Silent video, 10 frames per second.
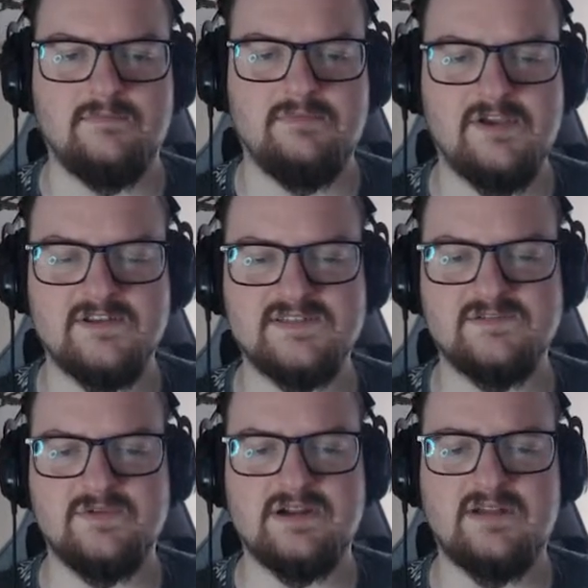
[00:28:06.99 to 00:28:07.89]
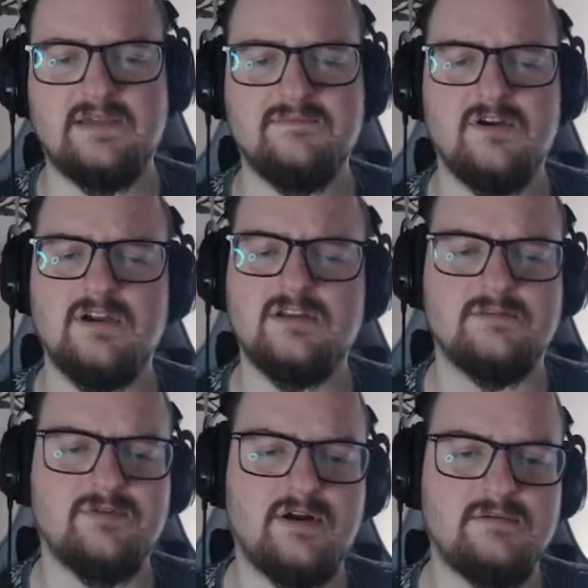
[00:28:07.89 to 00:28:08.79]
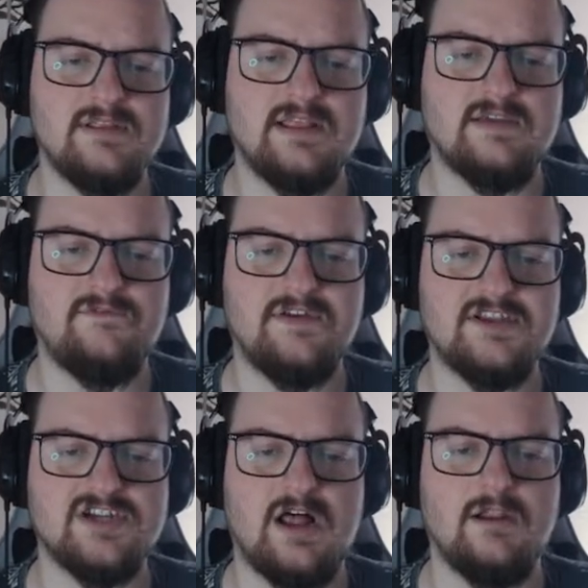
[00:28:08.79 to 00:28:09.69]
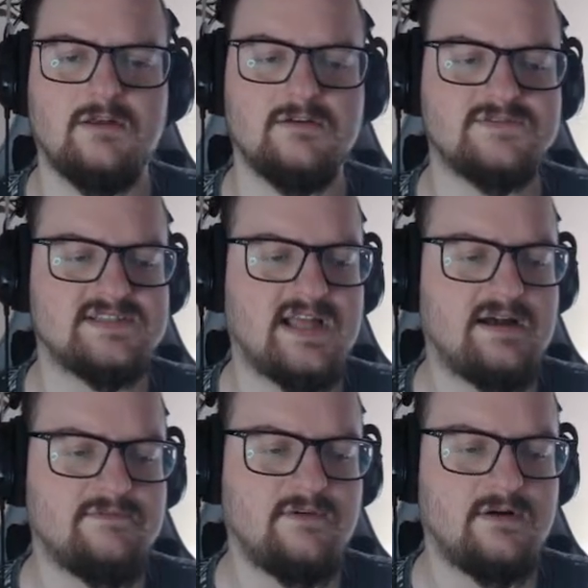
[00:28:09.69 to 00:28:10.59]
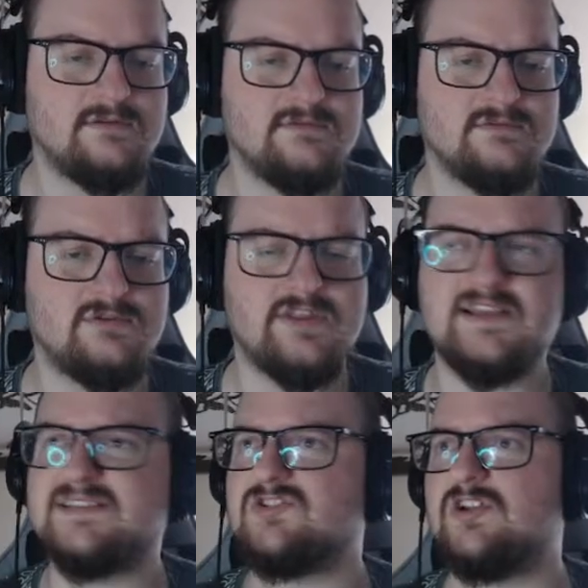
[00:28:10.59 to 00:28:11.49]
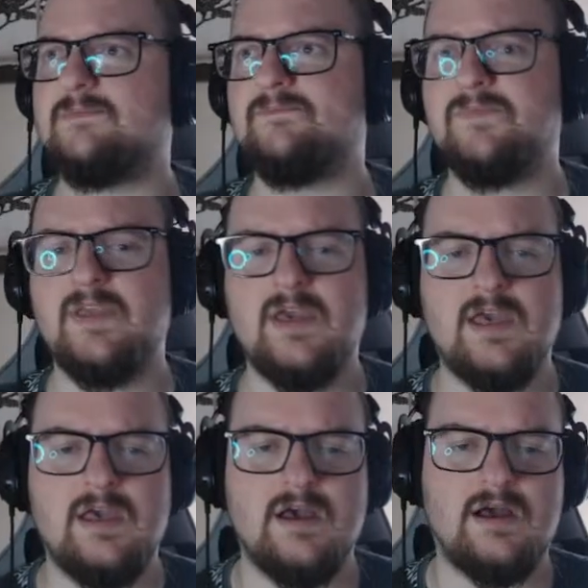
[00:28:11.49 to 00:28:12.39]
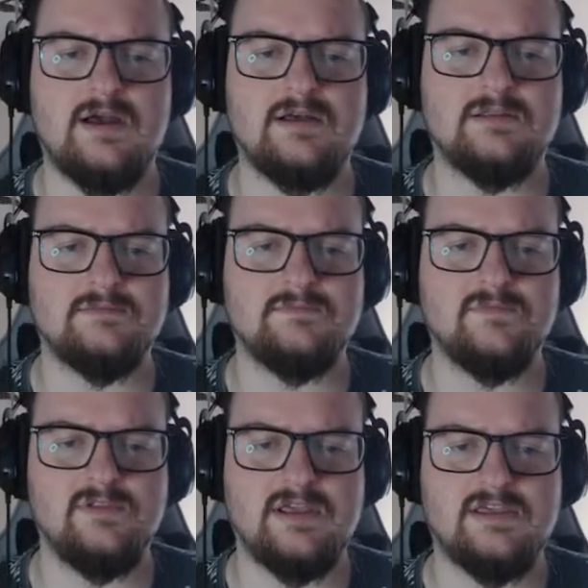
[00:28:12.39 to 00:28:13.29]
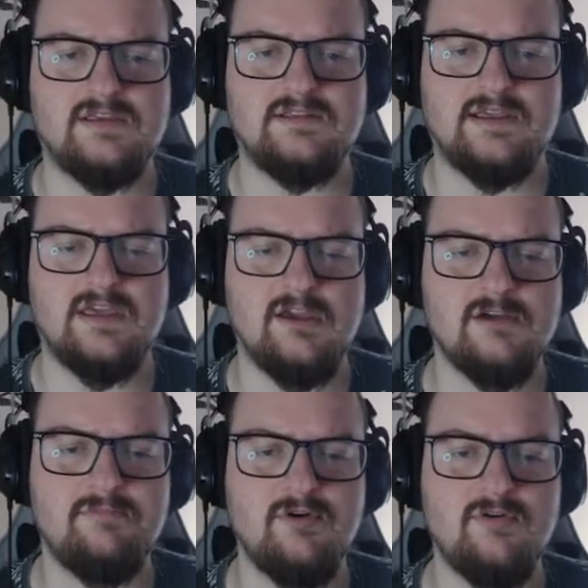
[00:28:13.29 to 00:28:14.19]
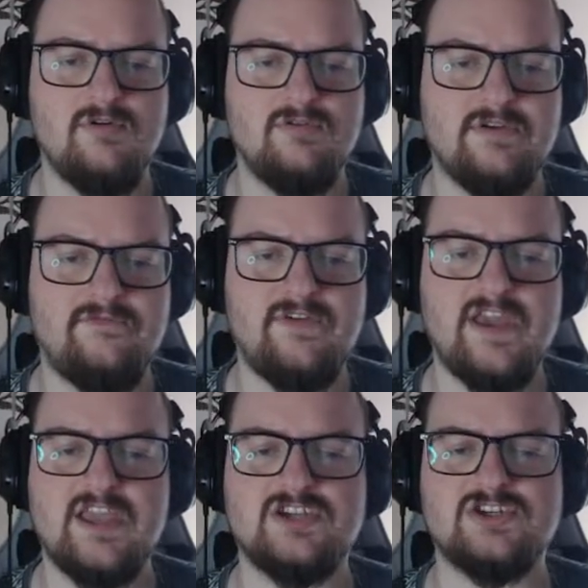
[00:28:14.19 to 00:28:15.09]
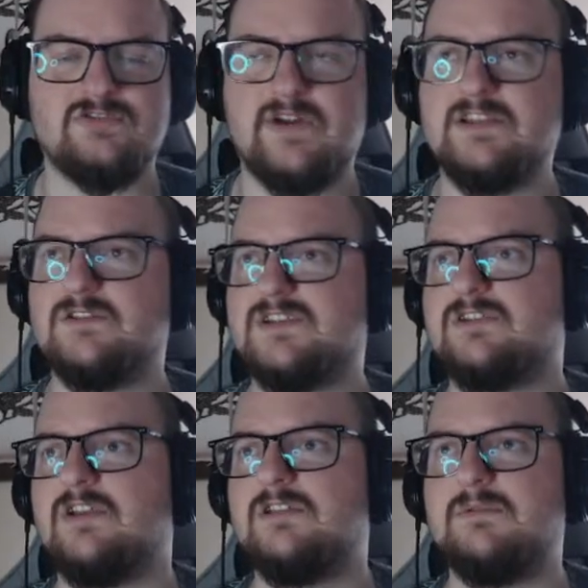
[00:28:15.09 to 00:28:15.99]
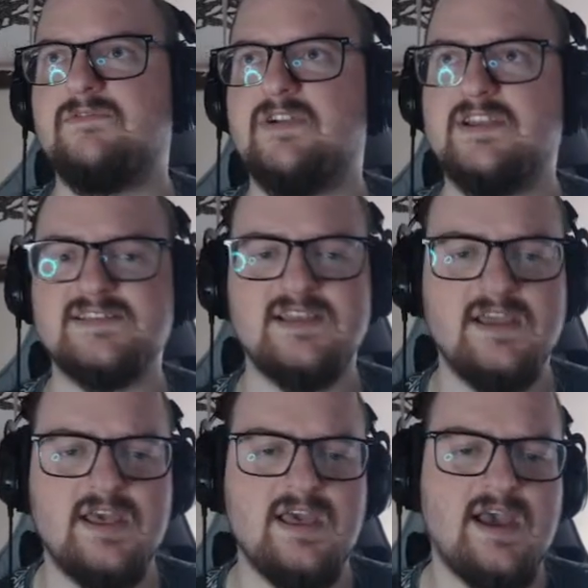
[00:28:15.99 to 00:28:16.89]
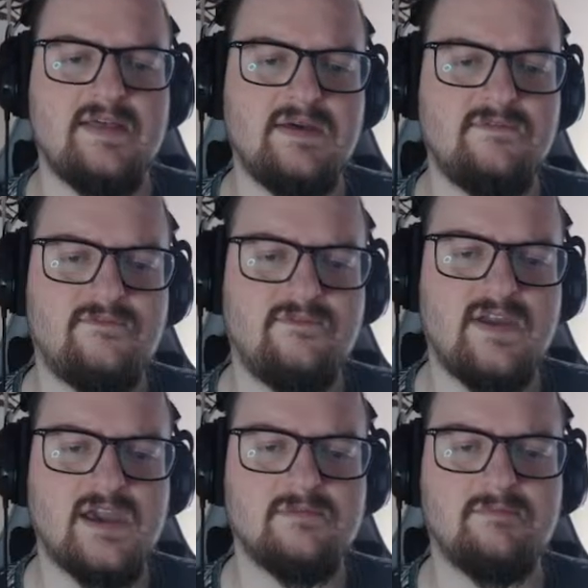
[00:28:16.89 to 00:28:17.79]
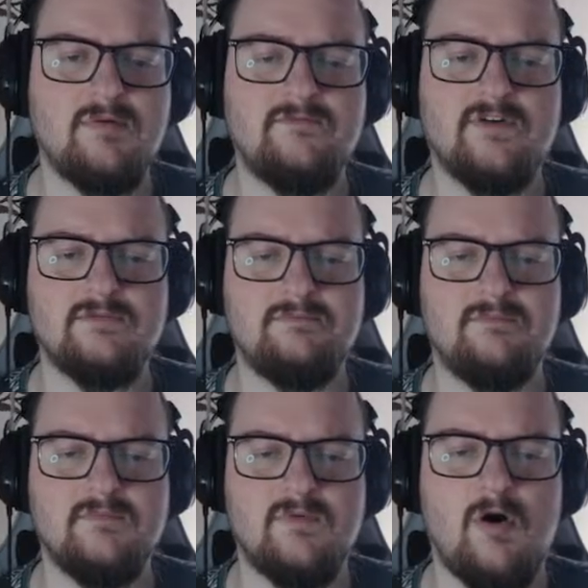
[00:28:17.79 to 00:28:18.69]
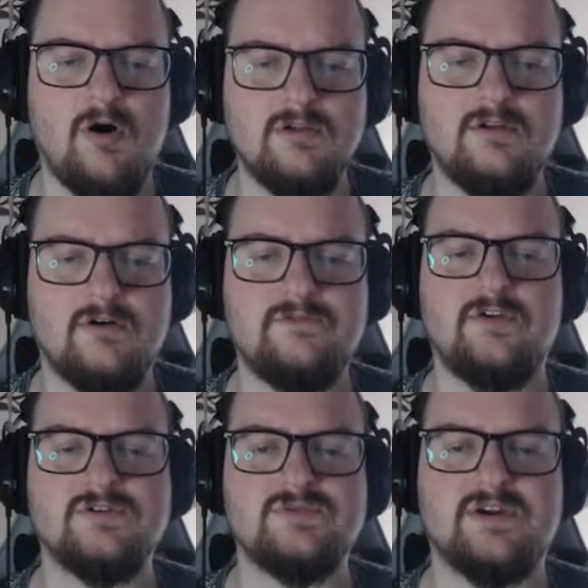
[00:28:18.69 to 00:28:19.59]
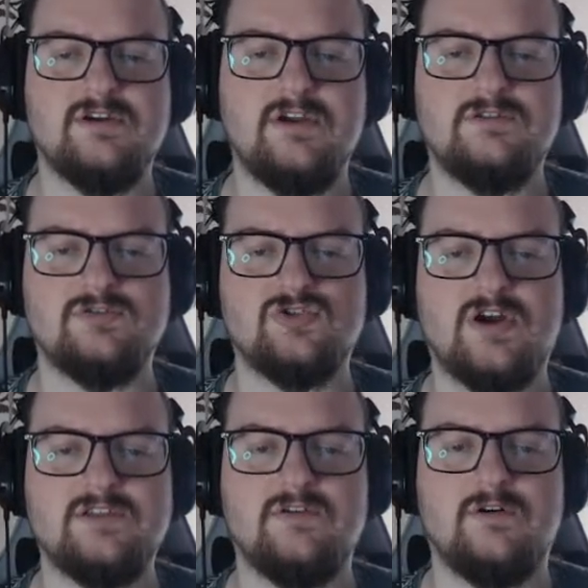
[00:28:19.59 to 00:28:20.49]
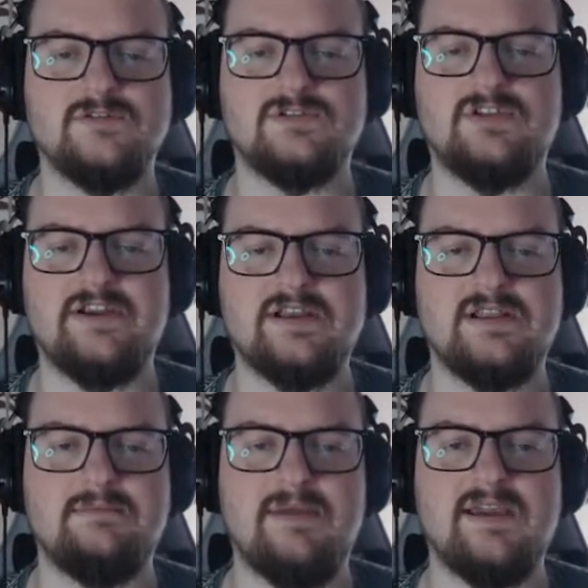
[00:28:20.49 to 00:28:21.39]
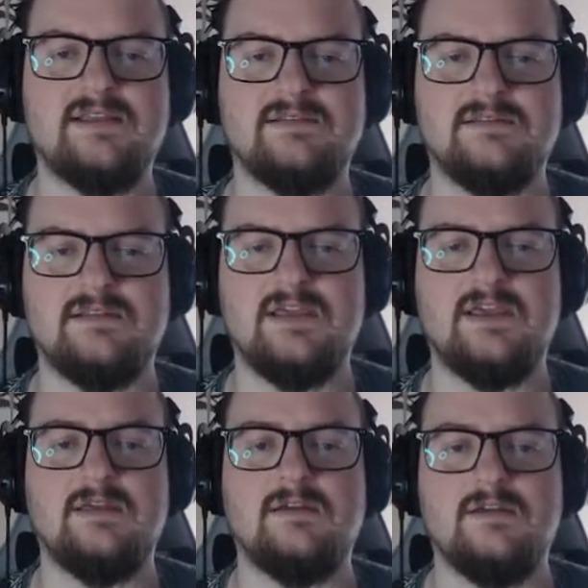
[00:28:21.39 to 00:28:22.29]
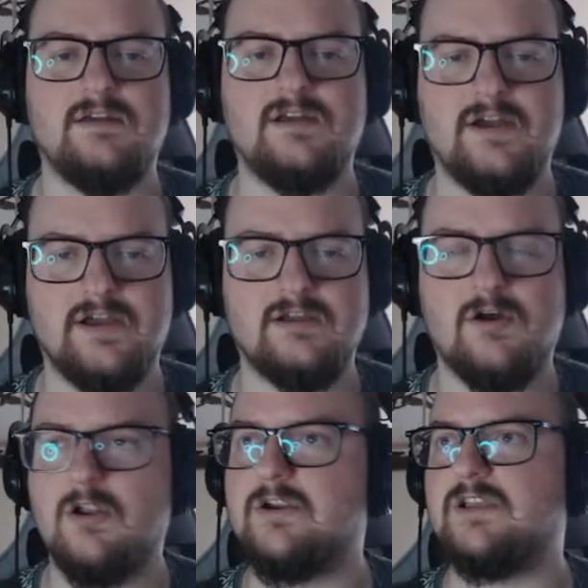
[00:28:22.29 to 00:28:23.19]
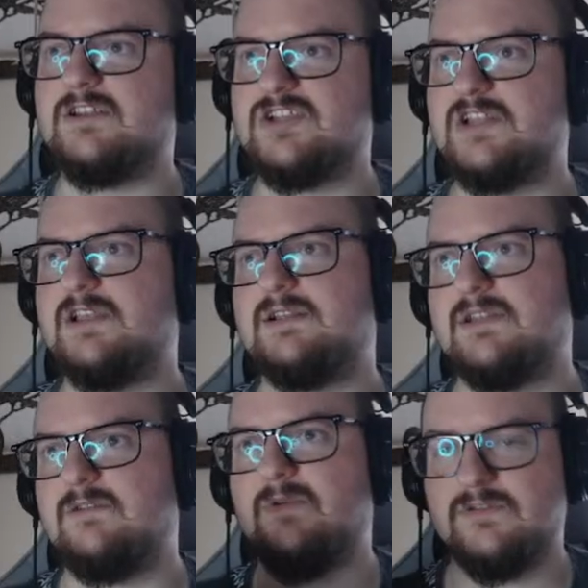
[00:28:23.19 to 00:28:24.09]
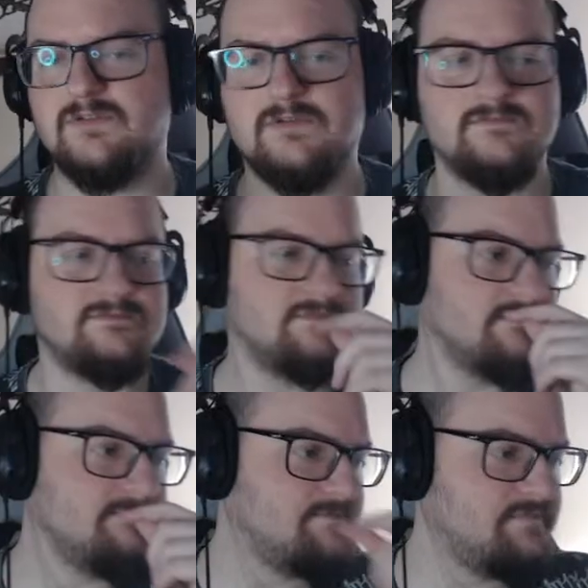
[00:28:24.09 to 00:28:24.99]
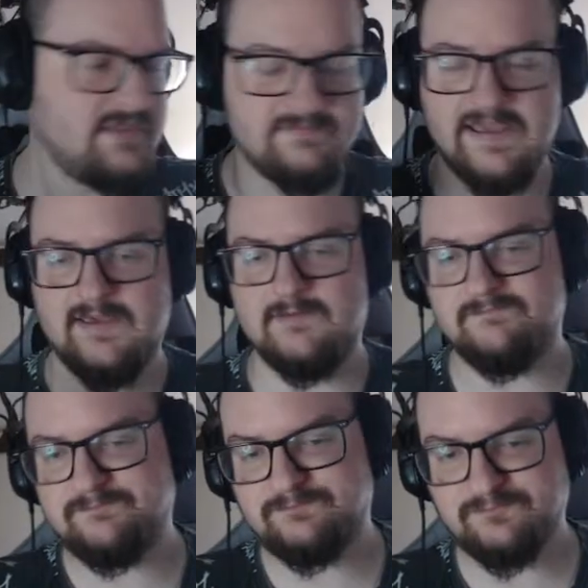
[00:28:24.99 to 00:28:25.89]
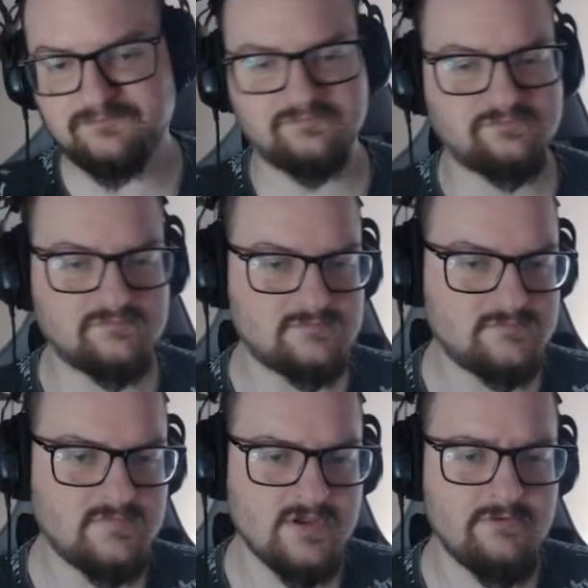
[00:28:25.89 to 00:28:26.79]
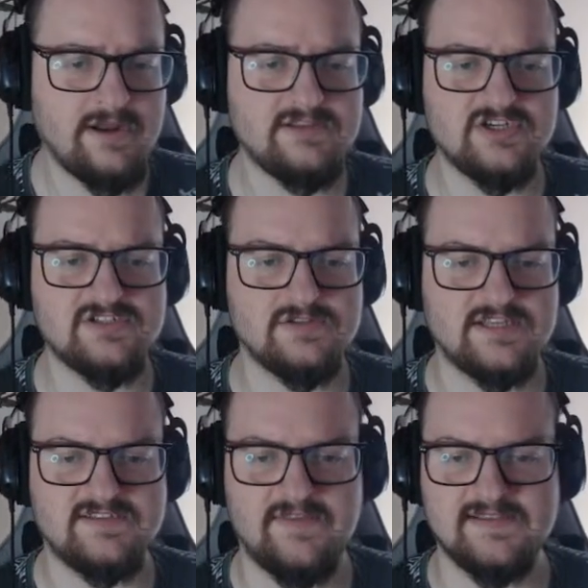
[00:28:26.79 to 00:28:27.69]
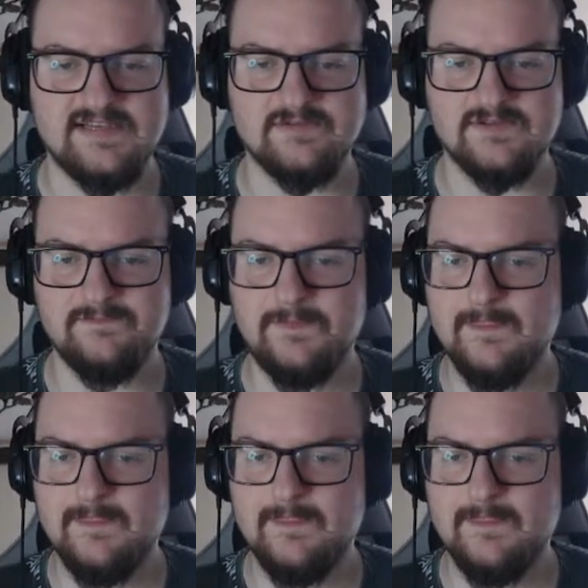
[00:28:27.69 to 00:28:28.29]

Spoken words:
Because I'm going to probably like finish a lot of stuff on today's stream. Like the King Boo, the fish, right? Those are going to be very easy. And I think for all of those, we are going to try to also directly make the coloring, the shading that I want to make, right? Just to test things out.